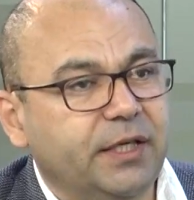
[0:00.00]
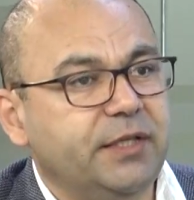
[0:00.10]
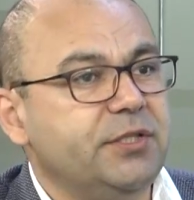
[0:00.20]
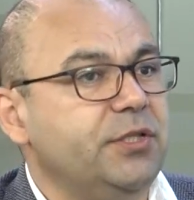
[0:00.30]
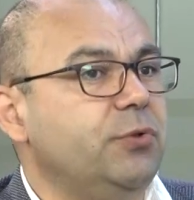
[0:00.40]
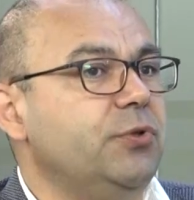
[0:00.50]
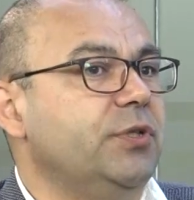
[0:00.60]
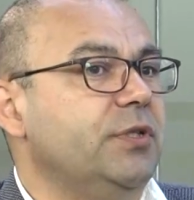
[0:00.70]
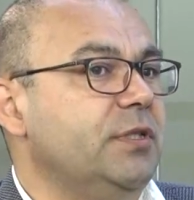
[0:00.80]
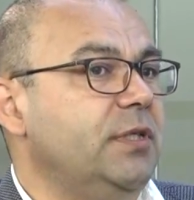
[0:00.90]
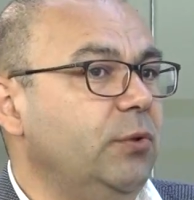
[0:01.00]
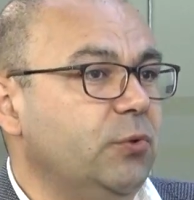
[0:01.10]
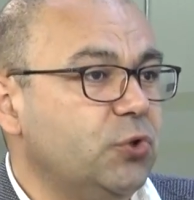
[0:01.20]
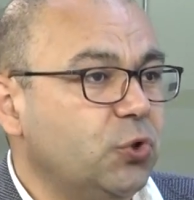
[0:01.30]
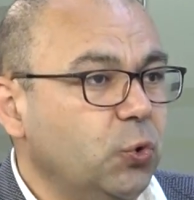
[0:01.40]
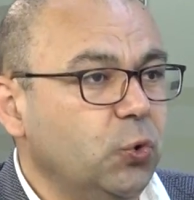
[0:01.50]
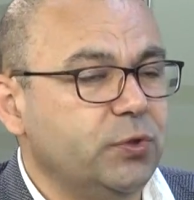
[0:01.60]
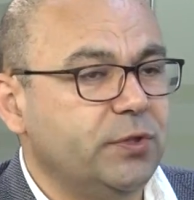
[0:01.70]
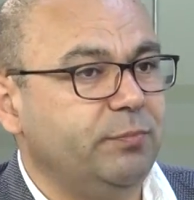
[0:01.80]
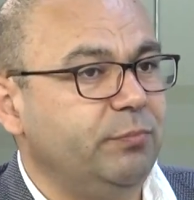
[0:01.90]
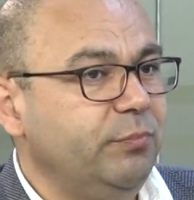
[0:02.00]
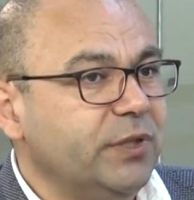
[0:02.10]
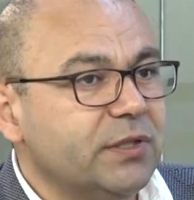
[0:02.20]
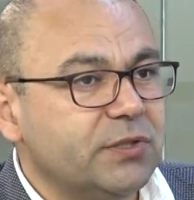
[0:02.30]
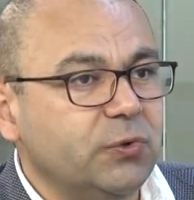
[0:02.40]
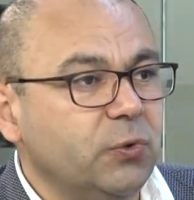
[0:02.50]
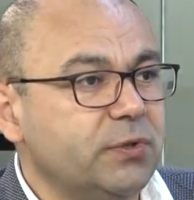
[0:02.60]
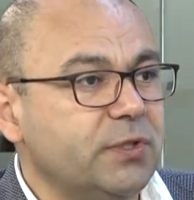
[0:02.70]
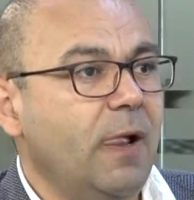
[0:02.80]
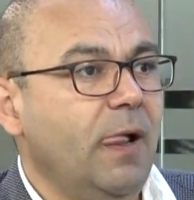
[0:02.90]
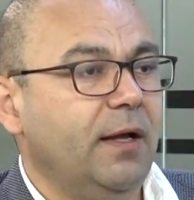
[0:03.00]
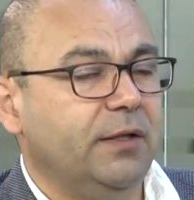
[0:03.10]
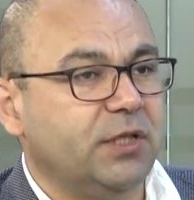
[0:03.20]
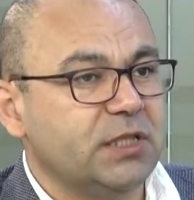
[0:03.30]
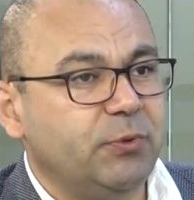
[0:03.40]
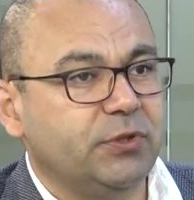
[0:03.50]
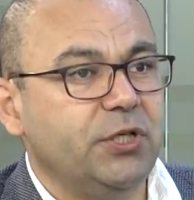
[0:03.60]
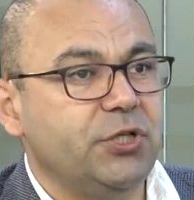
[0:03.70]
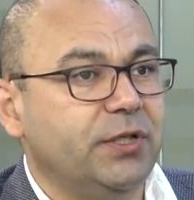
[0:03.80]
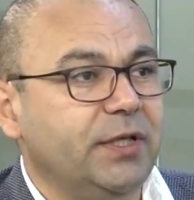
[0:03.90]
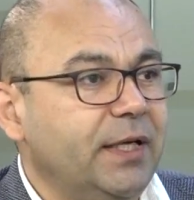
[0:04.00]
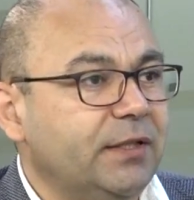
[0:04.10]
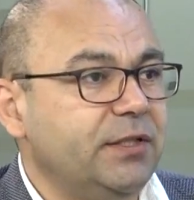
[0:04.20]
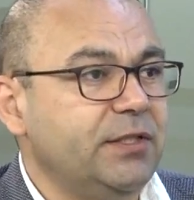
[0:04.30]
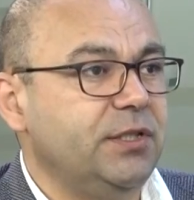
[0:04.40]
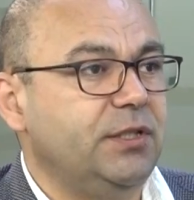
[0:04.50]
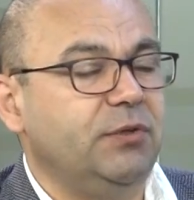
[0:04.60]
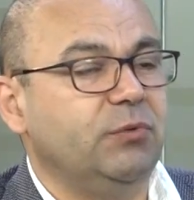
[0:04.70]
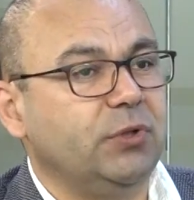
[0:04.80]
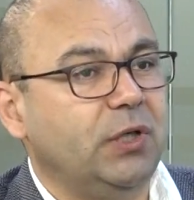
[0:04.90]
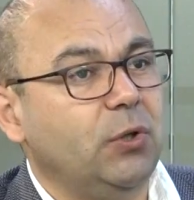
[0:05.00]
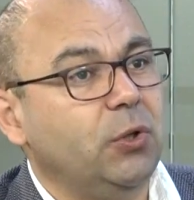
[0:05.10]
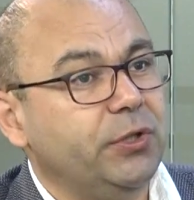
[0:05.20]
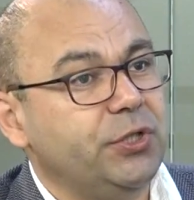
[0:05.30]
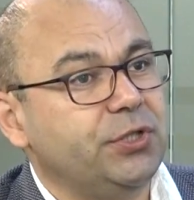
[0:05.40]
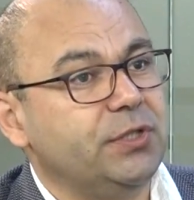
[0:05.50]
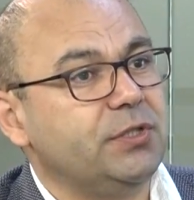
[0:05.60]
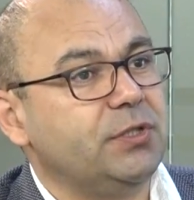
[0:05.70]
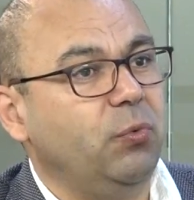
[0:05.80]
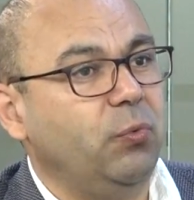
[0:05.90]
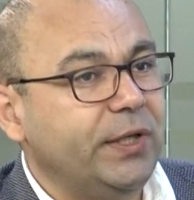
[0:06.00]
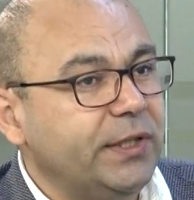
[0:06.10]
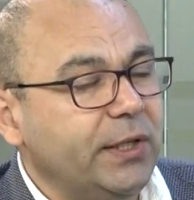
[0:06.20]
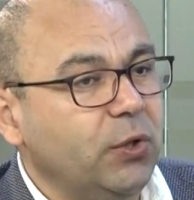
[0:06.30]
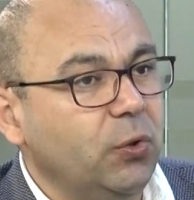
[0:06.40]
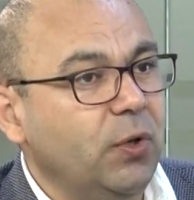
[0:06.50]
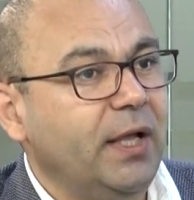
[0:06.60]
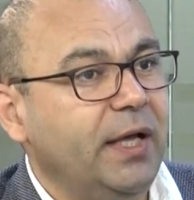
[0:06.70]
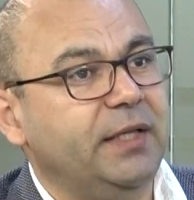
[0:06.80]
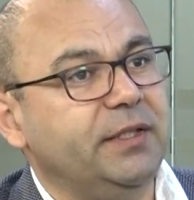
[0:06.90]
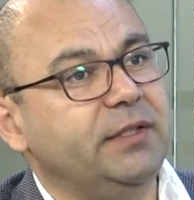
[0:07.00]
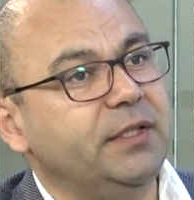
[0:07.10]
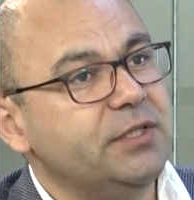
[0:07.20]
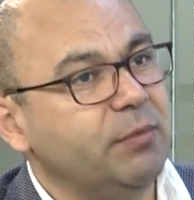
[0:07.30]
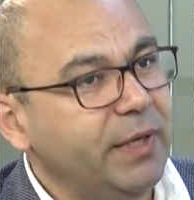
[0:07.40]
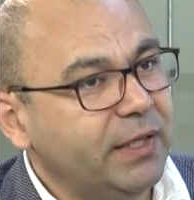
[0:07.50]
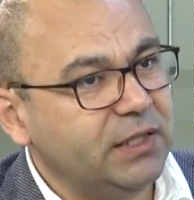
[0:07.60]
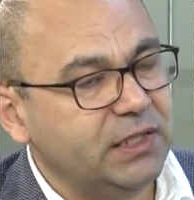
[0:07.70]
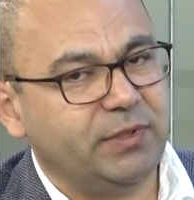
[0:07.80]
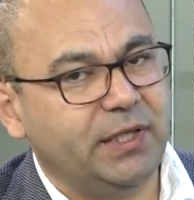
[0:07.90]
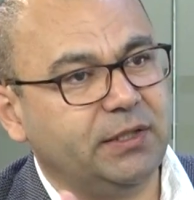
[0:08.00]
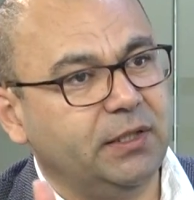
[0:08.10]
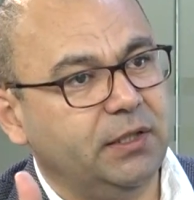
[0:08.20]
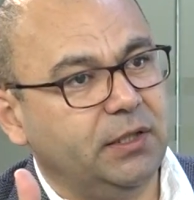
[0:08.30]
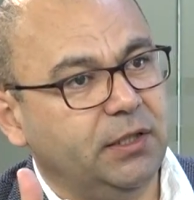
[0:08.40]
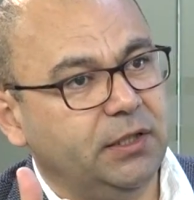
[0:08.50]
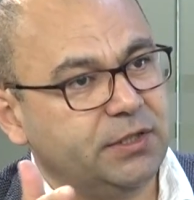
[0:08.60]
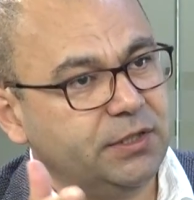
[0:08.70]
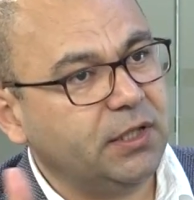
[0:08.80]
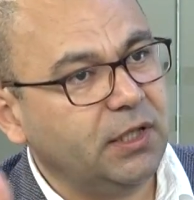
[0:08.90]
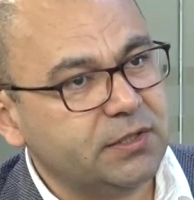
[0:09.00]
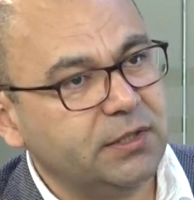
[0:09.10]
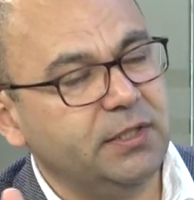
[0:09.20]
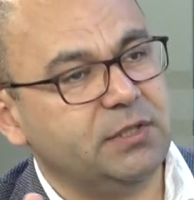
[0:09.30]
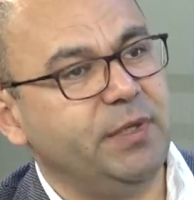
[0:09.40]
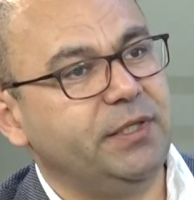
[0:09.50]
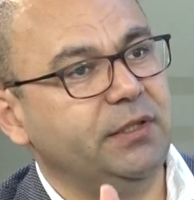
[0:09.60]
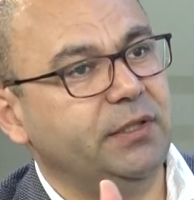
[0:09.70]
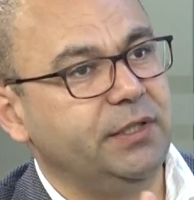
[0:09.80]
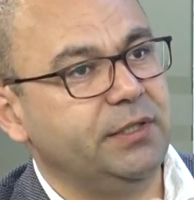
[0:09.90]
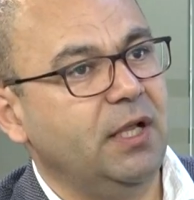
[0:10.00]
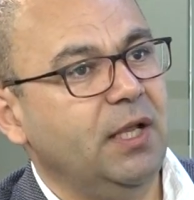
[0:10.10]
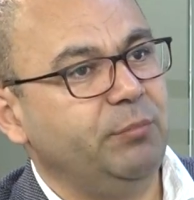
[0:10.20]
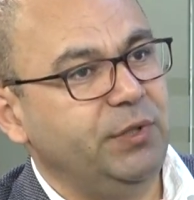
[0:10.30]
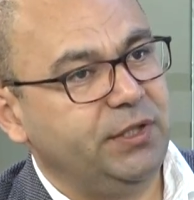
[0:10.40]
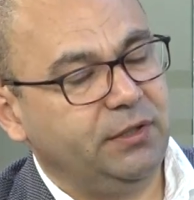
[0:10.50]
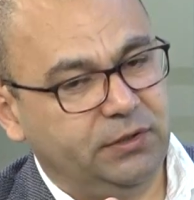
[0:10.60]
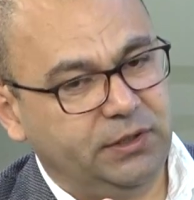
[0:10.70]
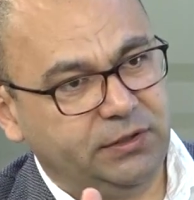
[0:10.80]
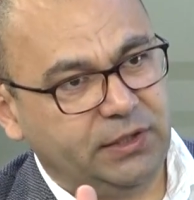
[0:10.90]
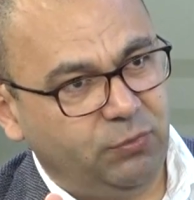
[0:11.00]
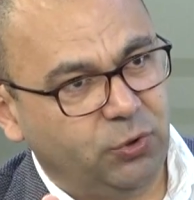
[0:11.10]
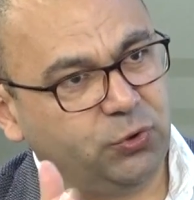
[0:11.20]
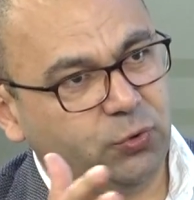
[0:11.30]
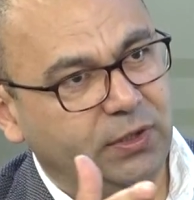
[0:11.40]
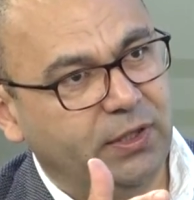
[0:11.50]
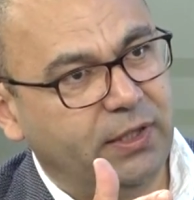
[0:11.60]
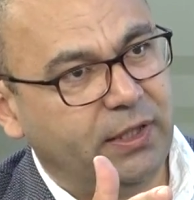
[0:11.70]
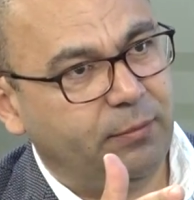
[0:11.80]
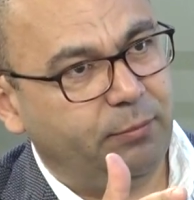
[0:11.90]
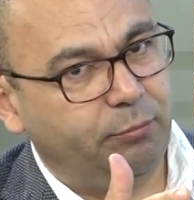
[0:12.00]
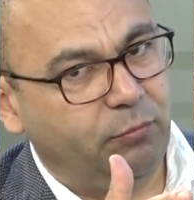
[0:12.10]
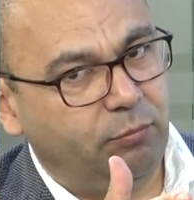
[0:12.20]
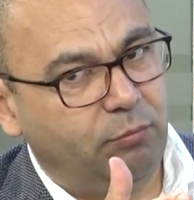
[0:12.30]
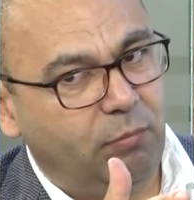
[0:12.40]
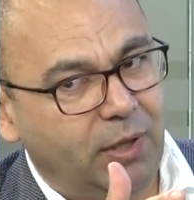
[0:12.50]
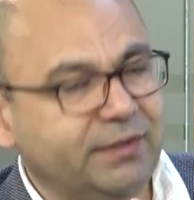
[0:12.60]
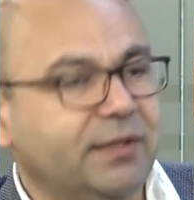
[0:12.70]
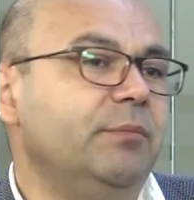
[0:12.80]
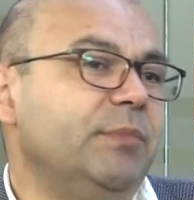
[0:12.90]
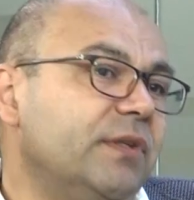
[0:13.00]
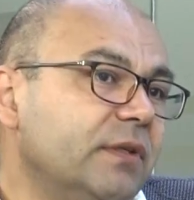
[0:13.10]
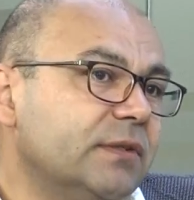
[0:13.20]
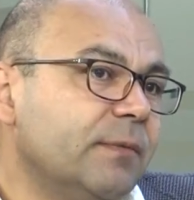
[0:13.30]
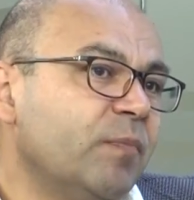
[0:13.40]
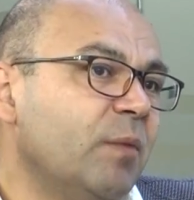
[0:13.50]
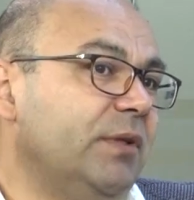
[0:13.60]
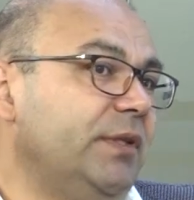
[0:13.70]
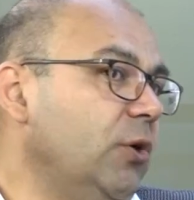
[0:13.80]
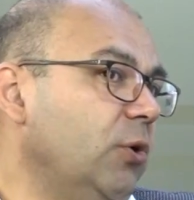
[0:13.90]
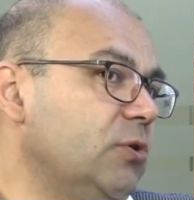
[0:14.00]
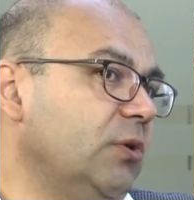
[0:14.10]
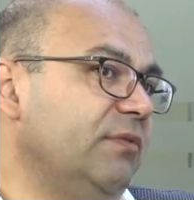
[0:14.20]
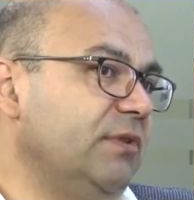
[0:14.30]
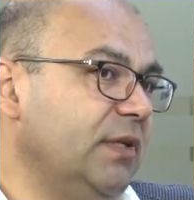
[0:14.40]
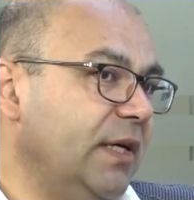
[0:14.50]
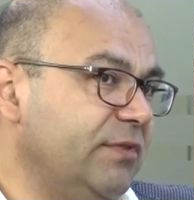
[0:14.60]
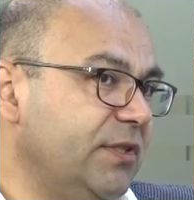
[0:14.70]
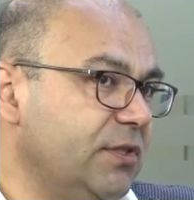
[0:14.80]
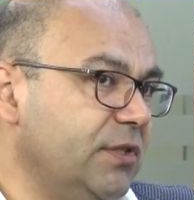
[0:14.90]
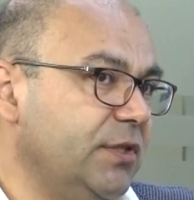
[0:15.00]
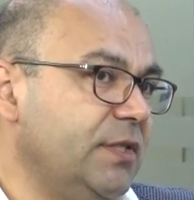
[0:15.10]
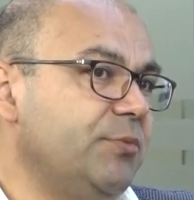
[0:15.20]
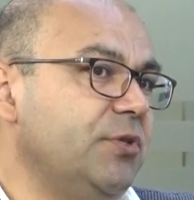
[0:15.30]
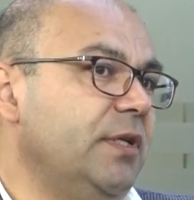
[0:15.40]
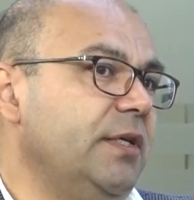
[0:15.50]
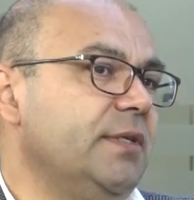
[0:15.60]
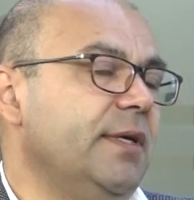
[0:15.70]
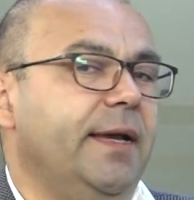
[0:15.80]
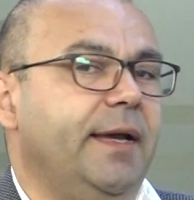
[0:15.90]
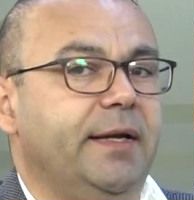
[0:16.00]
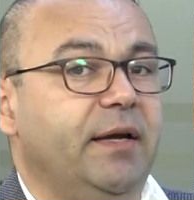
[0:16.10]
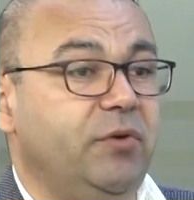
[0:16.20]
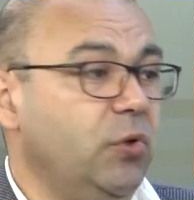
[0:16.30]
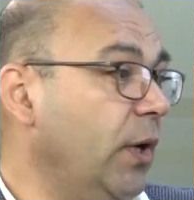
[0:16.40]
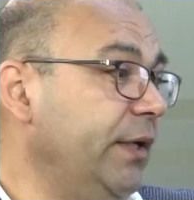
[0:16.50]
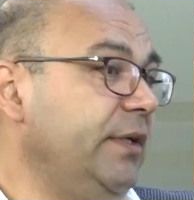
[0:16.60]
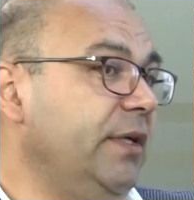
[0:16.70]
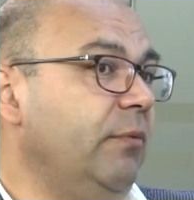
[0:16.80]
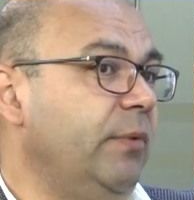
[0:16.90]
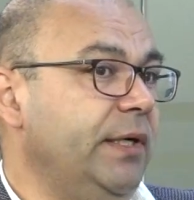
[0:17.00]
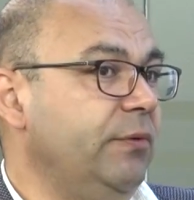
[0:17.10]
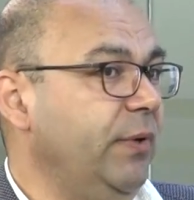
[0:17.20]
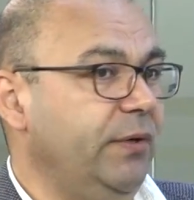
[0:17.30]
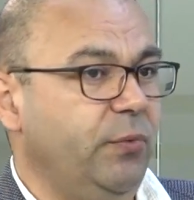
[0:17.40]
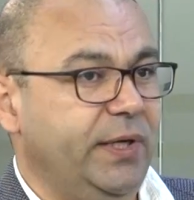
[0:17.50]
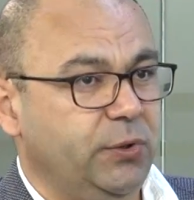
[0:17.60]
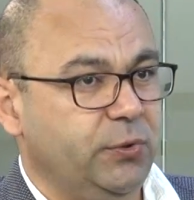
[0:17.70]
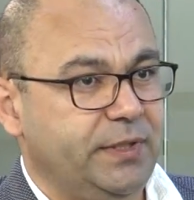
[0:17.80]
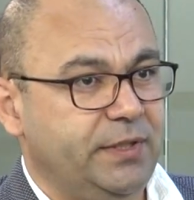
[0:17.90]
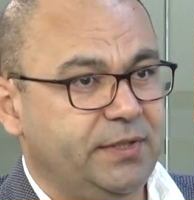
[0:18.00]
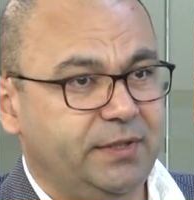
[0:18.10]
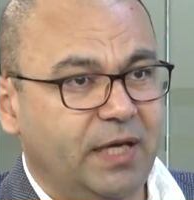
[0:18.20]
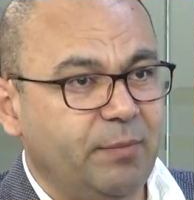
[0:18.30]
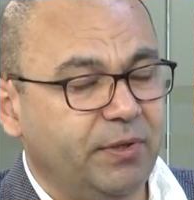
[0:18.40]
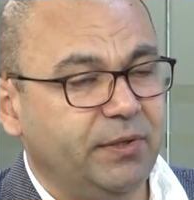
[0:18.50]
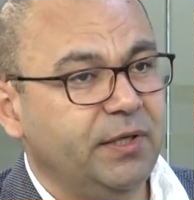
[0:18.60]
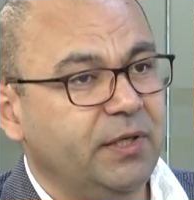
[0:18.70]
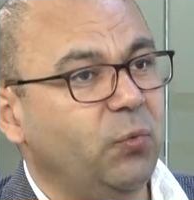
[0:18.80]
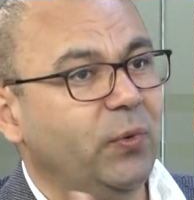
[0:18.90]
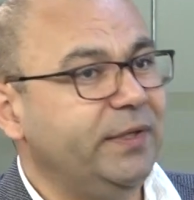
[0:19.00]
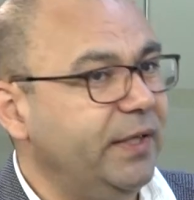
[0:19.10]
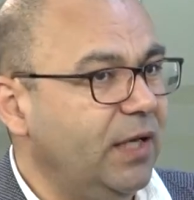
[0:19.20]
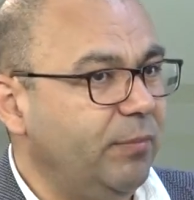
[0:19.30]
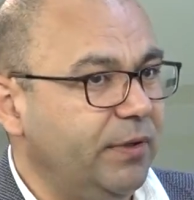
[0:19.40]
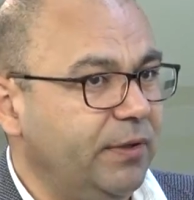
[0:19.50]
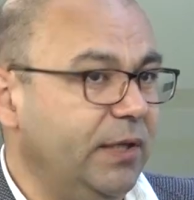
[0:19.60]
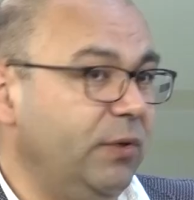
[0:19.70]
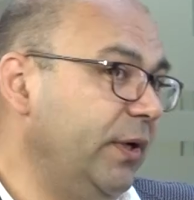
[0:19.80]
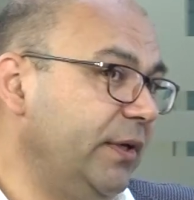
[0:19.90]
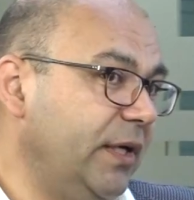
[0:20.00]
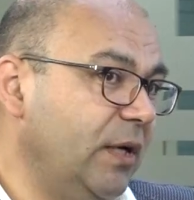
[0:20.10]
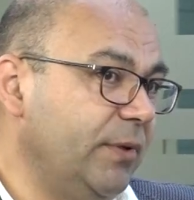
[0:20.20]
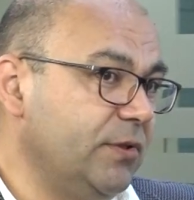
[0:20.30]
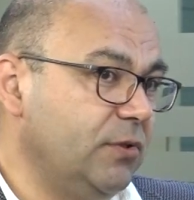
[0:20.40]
institutions, then schools, middle schools, transportation, electricity, water allocations, where they go, and then there is the mechanism, like the city council is making their meeting, they work through the monthly meetings, but they also have citizen reception days, and I have no idea where those days happen, when they happen, and where they happen.